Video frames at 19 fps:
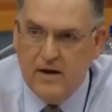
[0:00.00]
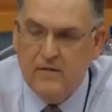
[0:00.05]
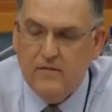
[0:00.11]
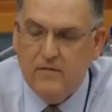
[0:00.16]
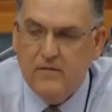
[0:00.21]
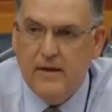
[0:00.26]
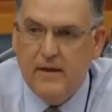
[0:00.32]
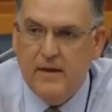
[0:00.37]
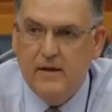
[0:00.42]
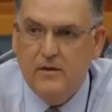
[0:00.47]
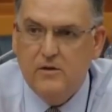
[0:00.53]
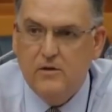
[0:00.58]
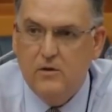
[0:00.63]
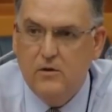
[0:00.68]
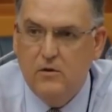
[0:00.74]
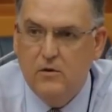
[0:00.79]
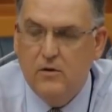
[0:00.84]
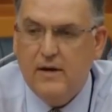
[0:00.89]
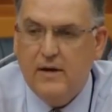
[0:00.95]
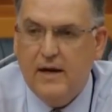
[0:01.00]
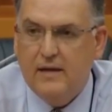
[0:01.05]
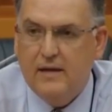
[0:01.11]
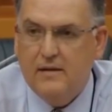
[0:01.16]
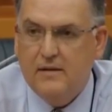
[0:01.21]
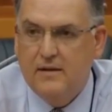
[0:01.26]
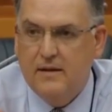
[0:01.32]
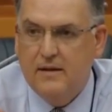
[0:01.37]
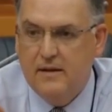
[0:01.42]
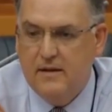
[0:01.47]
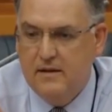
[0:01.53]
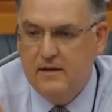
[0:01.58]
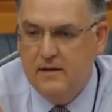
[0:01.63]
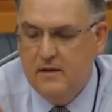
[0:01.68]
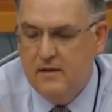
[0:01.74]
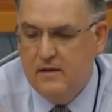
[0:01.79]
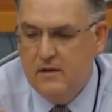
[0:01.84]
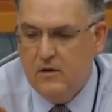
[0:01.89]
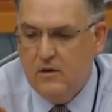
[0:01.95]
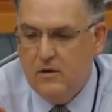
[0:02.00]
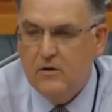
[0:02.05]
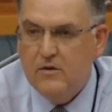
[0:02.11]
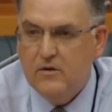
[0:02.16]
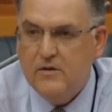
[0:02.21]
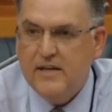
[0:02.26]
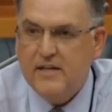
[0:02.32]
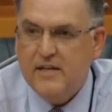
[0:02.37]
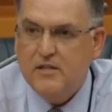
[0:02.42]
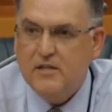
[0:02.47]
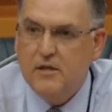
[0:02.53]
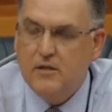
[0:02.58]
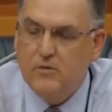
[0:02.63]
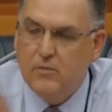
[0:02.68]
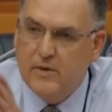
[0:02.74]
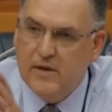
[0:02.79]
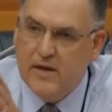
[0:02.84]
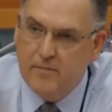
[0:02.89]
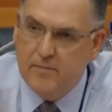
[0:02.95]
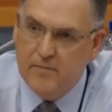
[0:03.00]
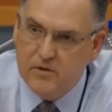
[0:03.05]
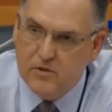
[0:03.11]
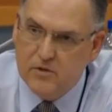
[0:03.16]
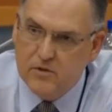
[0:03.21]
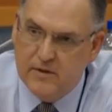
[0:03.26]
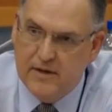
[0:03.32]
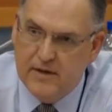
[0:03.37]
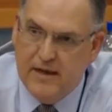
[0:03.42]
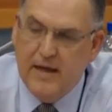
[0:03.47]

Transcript: arrived there to look at the contracts that were coming to